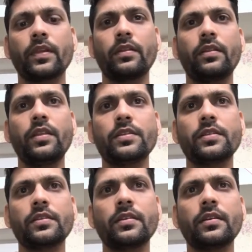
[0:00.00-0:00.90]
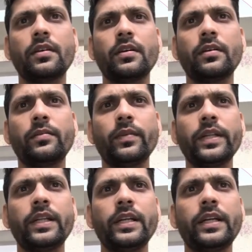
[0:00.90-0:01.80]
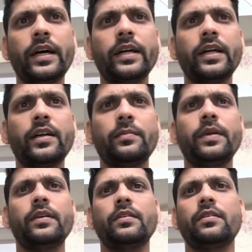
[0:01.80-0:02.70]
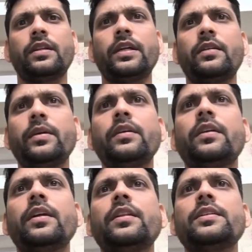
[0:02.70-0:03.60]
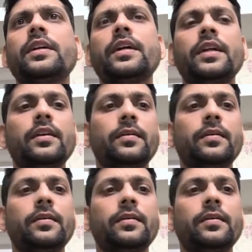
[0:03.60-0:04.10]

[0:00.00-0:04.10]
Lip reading: this monthly target P. Let me run this again.